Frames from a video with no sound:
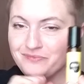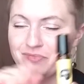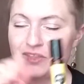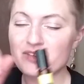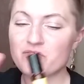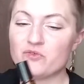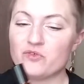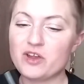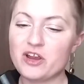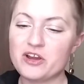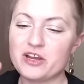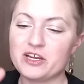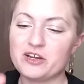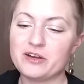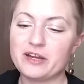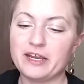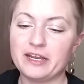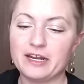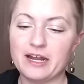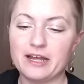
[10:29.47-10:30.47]
Very
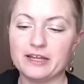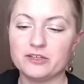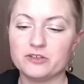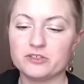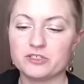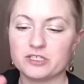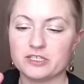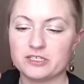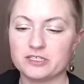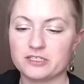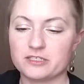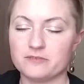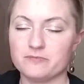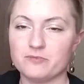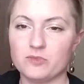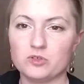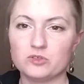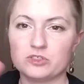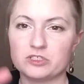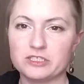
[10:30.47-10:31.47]
great. I use this
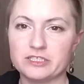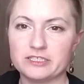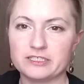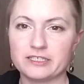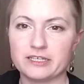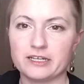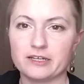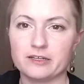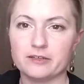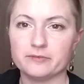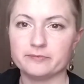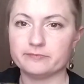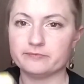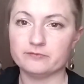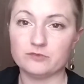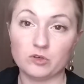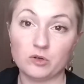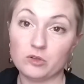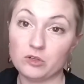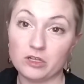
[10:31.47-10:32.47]
mostly as like a
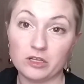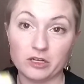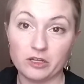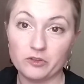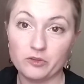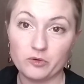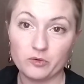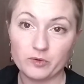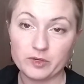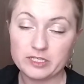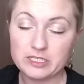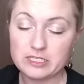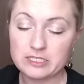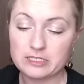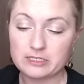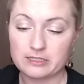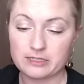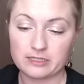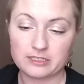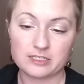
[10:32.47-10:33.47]
roll-on on the
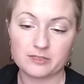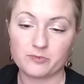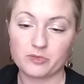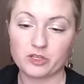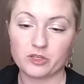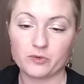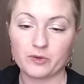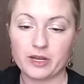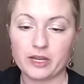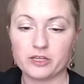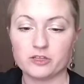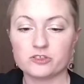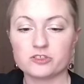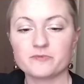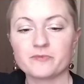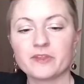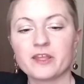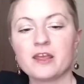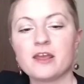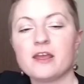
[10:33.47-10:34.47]
wrists. That's typically what I use.
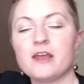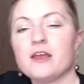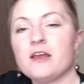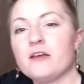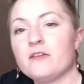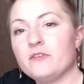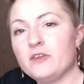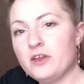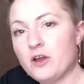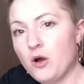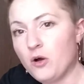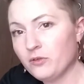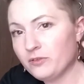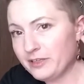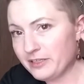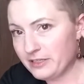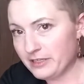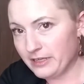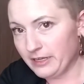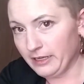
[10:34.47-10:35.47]
The
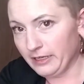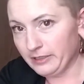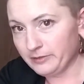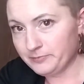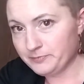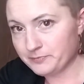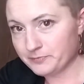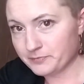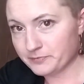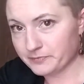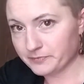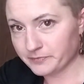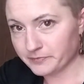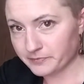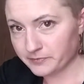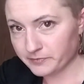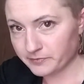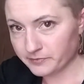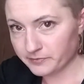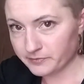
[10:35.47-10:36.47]
only thing
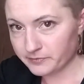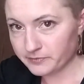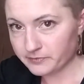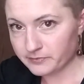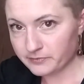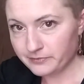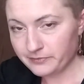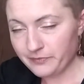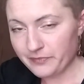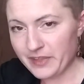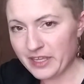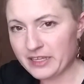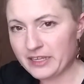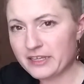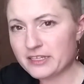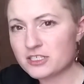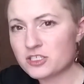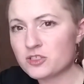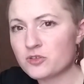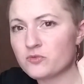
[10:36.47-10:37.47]

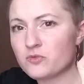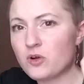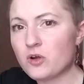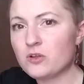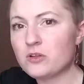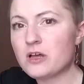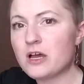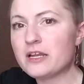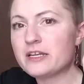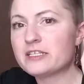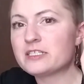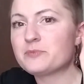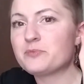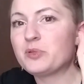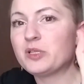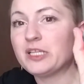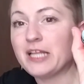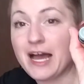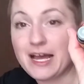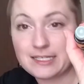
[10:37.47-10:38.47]
is the roll-on is
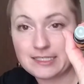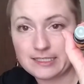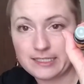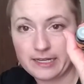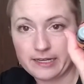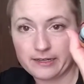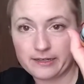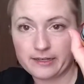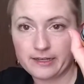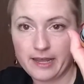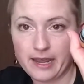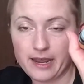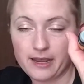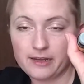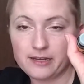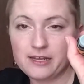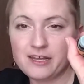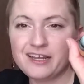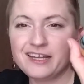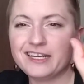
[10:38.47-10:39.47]
plastic,
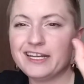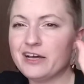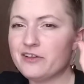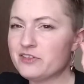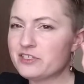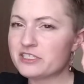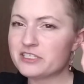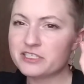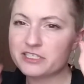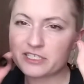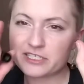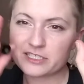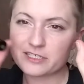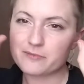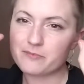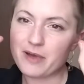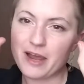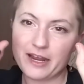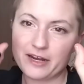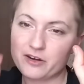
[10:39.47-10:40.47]
okay? Now this is just a
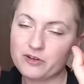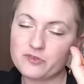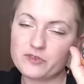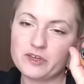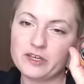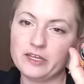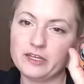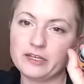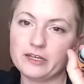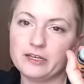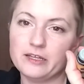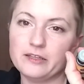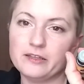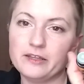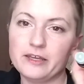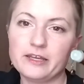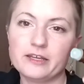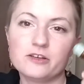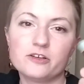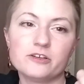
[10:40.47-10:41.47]
minor thing.
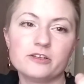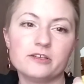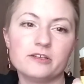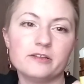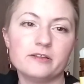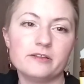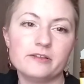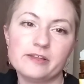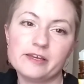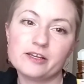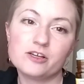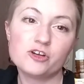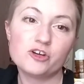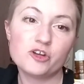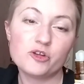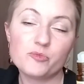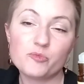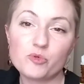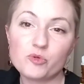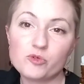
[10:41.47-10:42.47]
They could
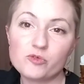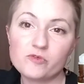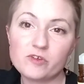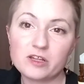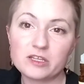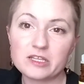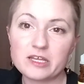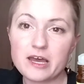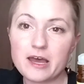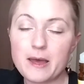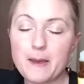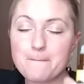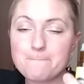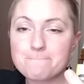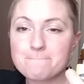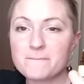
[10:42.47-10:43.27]
improve on that.